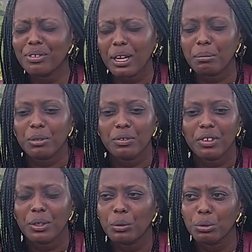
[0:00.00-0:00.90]
I'm not
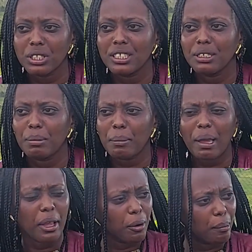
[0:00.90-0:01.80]
feeling good. Maybe
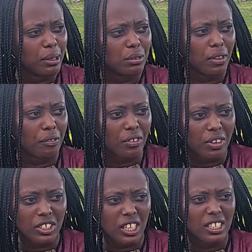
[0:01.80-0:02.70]
I go back to the
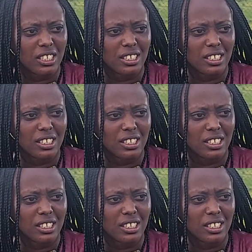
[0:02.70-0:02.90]
village. And she